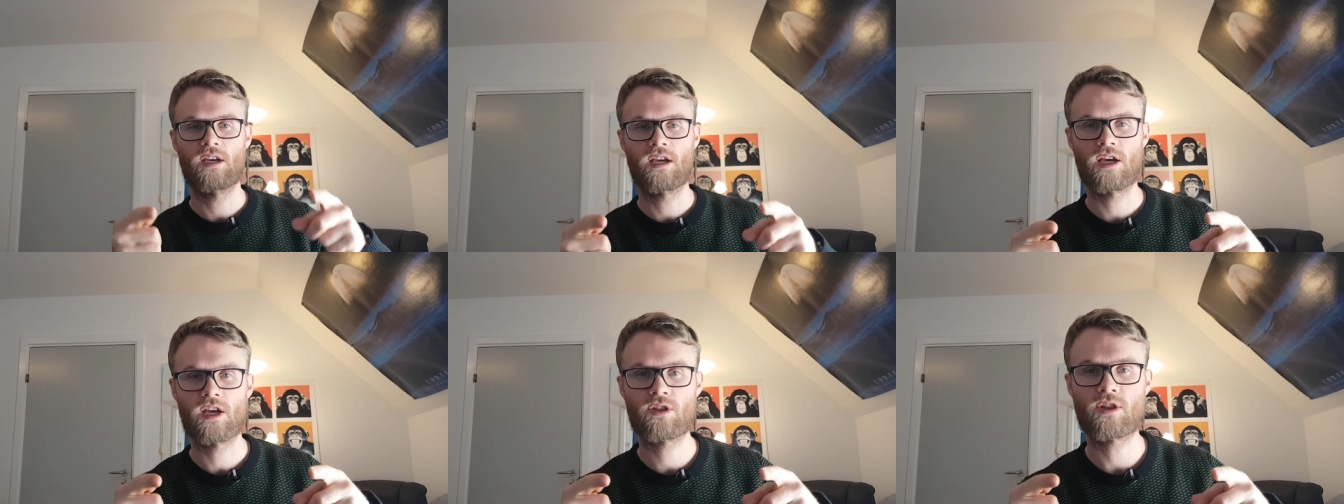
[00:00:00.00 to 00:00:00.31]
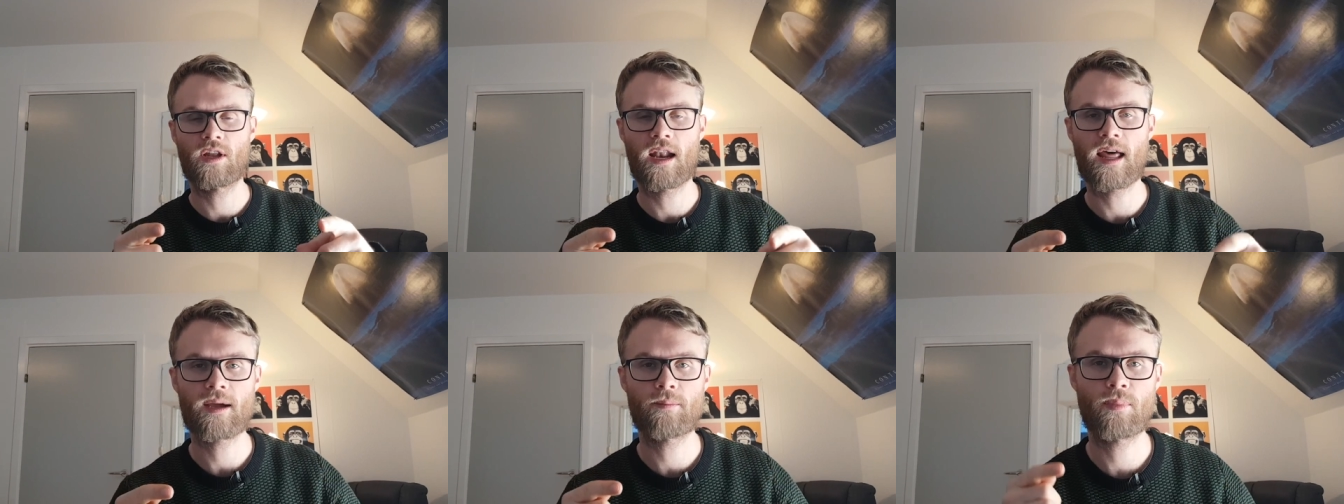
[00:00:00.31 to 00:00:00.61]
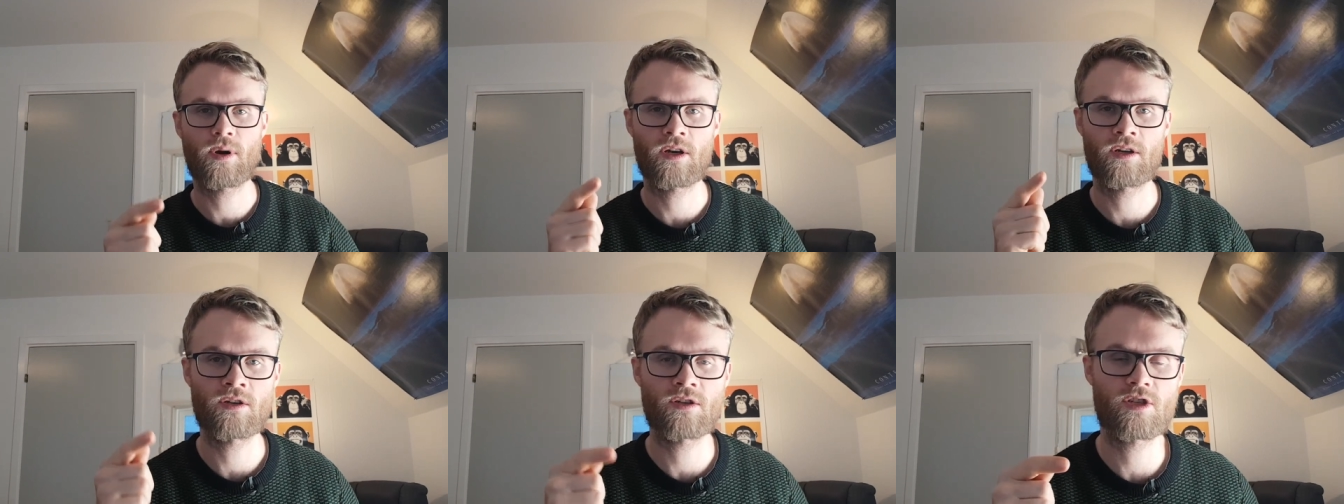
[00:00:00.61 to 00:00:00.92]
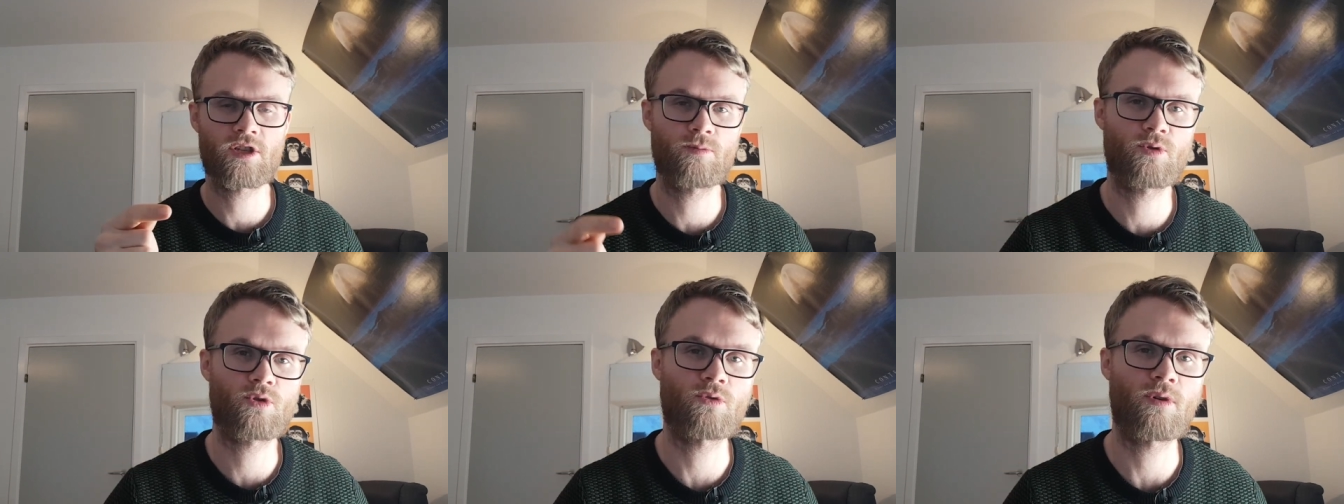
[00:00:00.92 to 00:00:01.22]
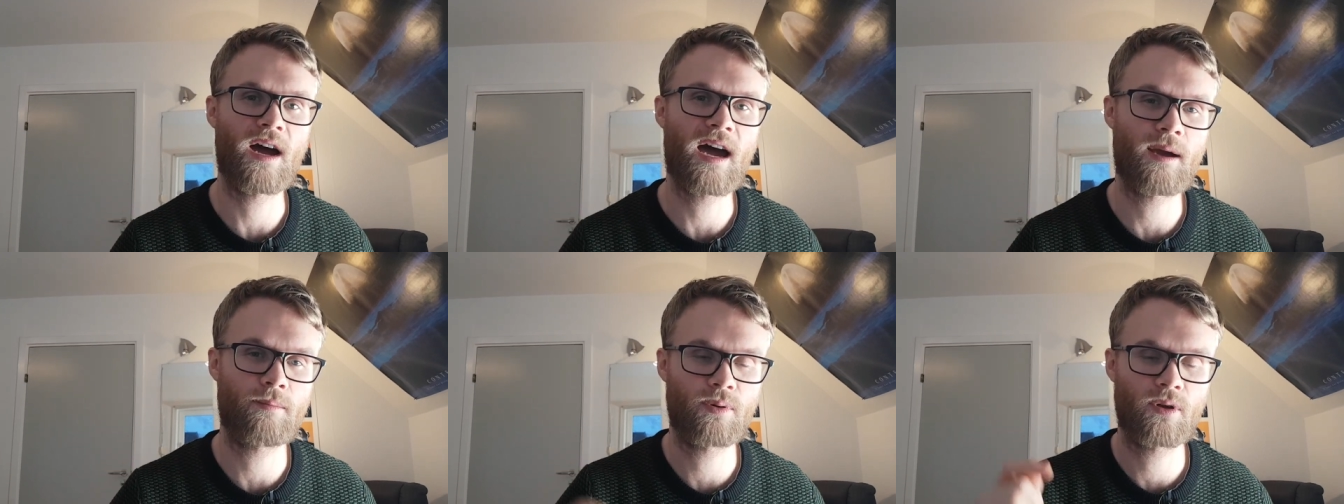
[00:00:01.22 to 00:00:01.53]
hit the like button,
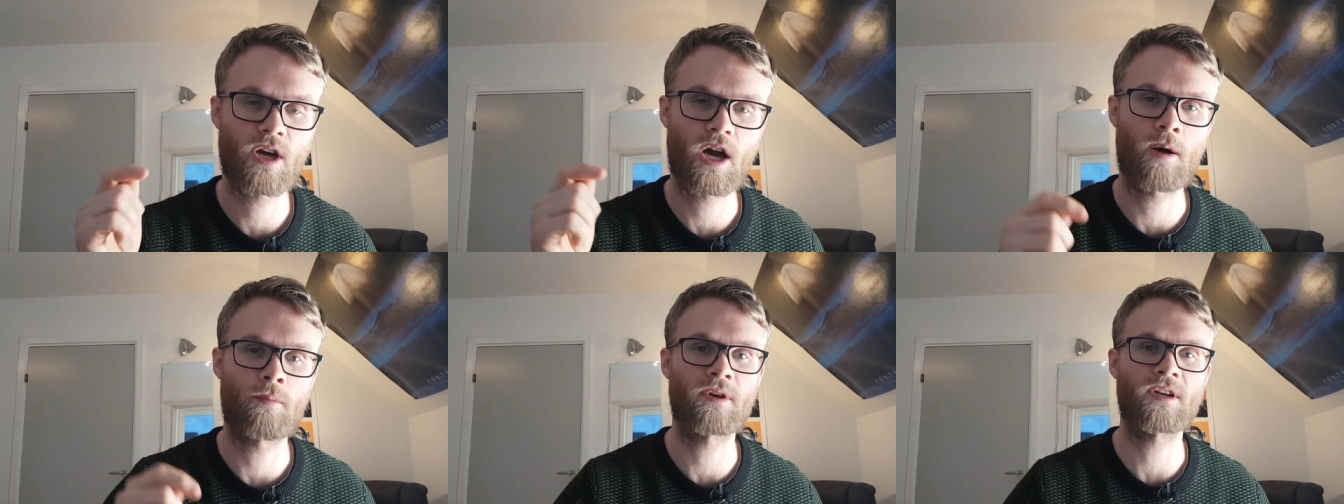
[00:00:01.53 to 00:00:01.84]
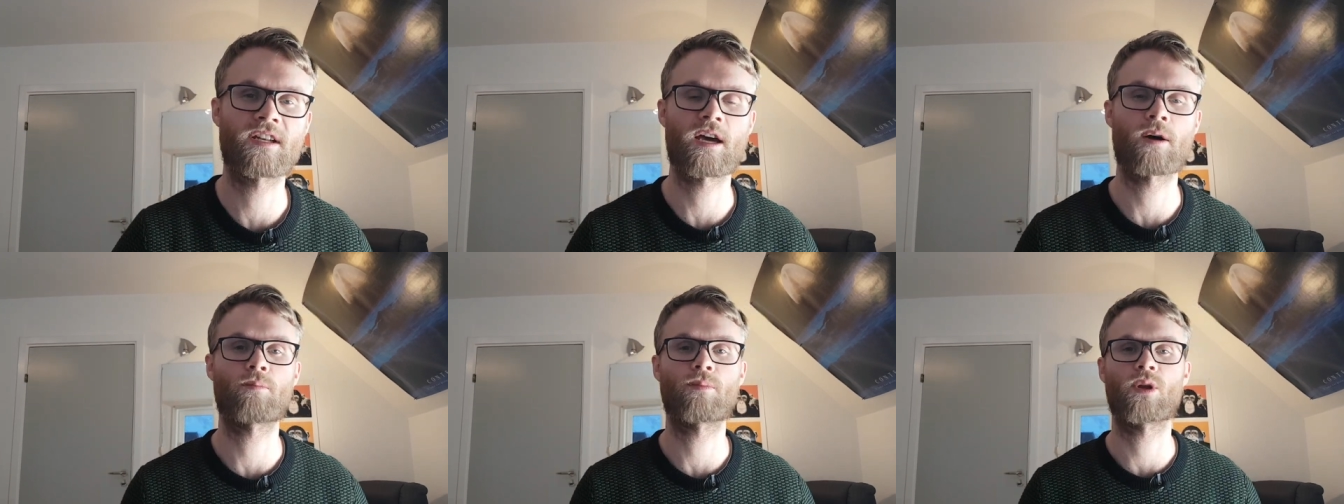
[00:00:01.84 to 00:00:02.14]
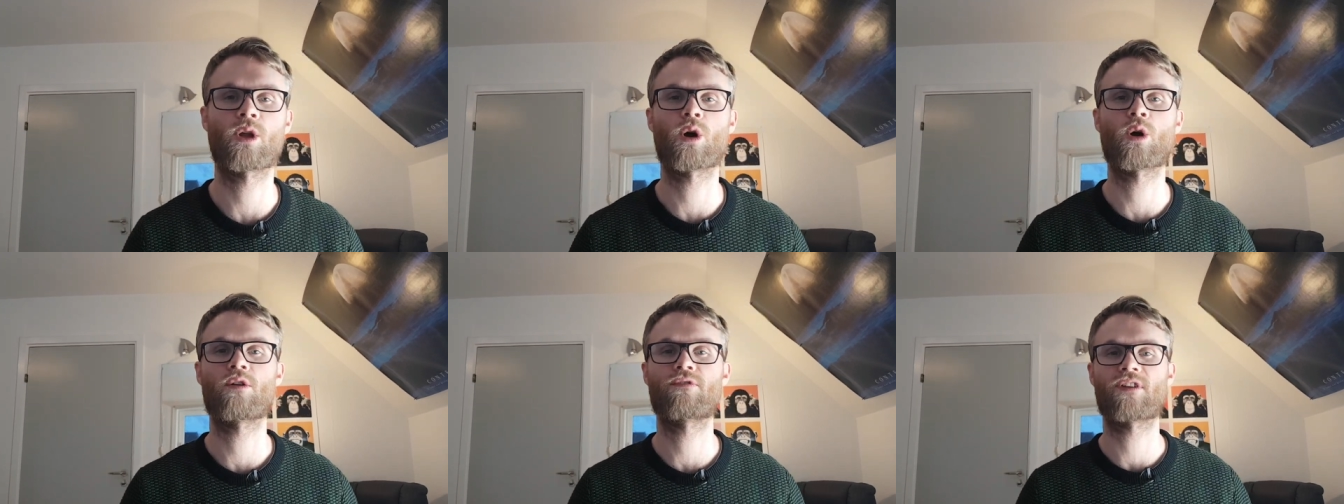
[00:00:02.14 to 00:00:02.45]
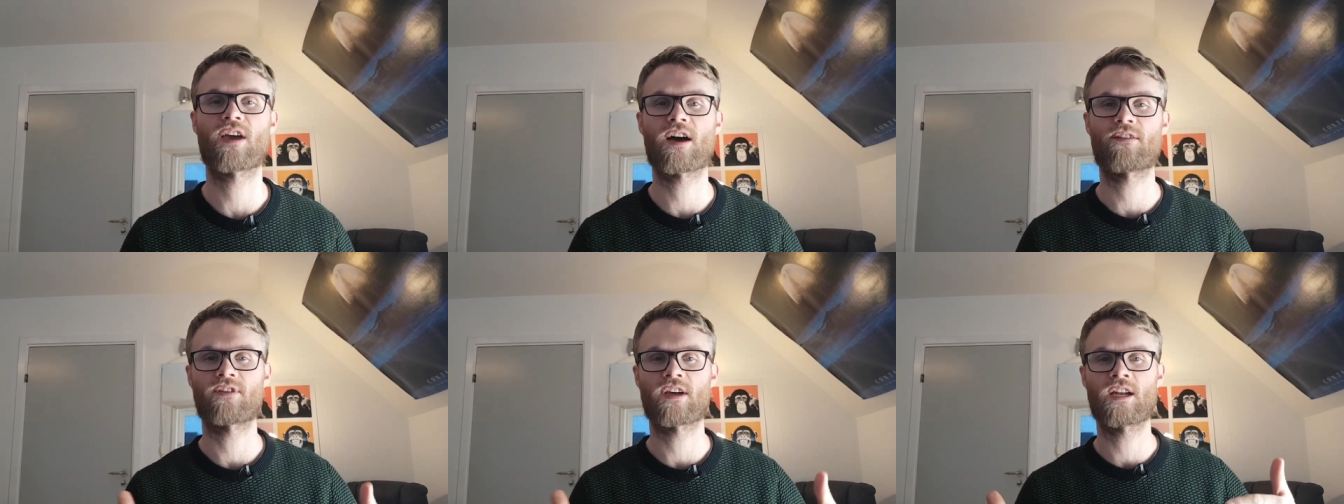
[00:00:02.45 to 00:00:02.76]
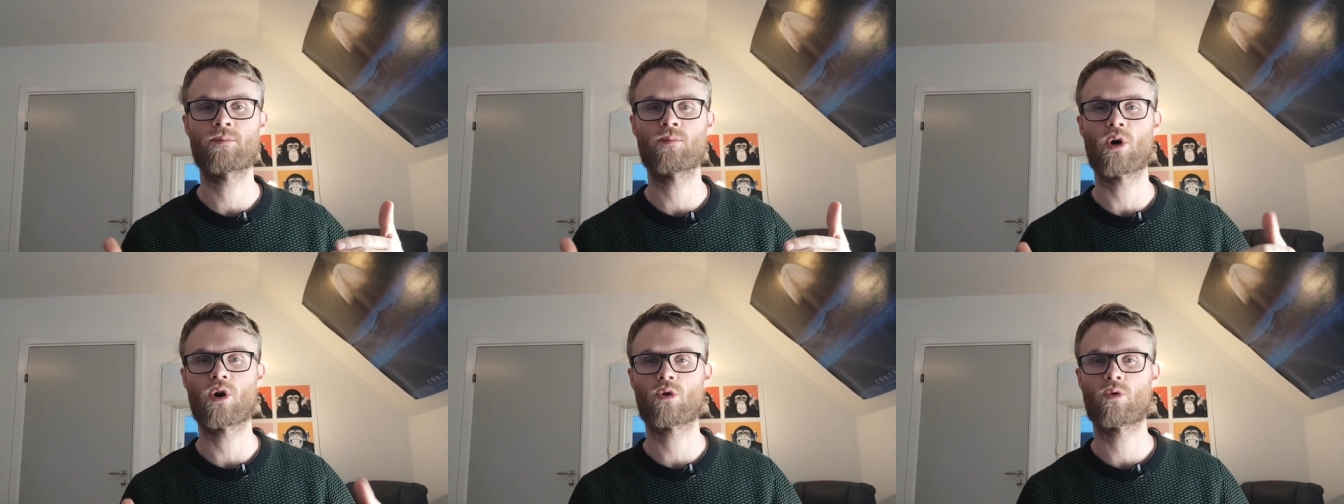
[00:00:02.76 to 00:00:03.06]
subscribe, comment down below if you have any
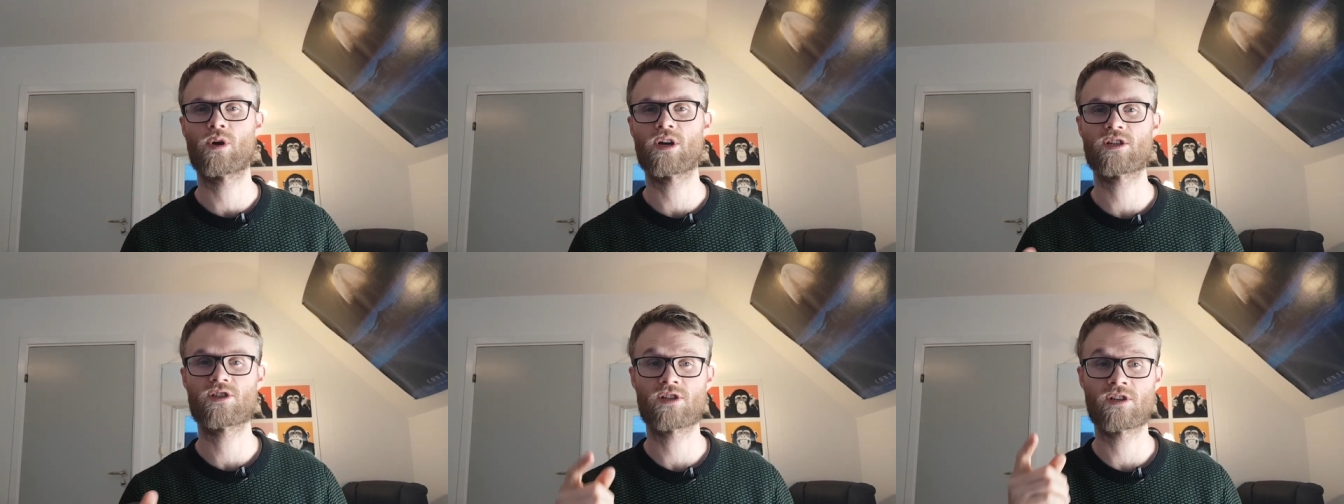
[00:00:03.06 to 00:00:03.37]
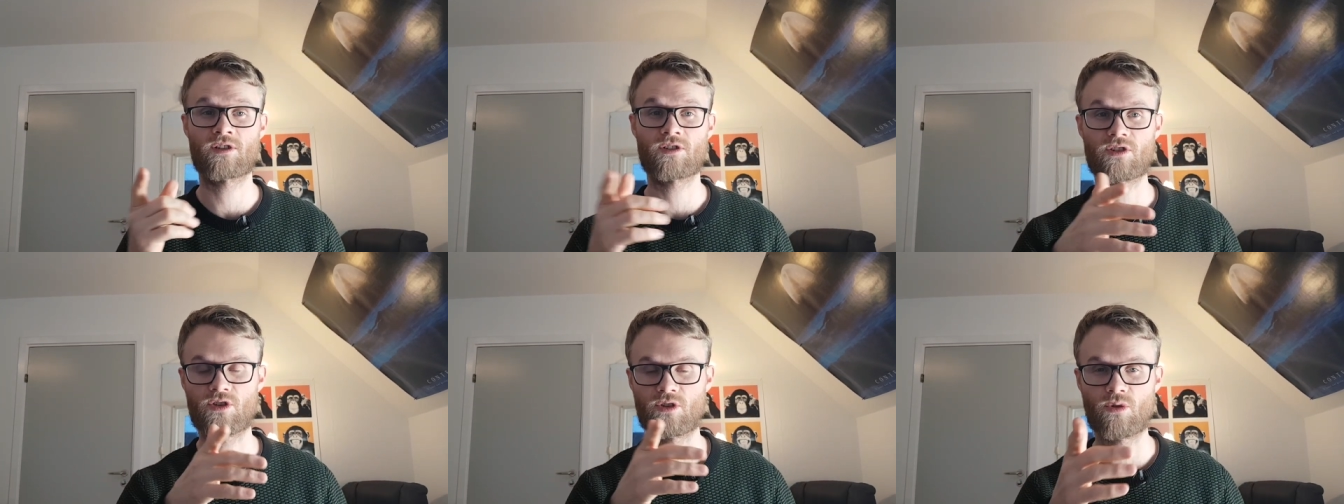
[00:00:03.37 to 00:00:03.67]
more questions.